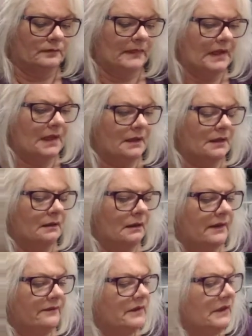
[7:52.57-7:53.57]
and
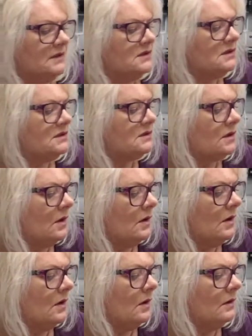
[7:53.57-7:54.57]
11 inches
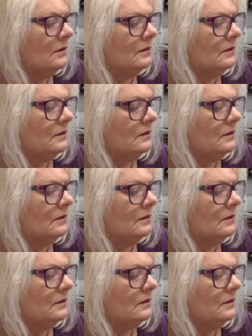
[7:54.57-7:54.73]
tall.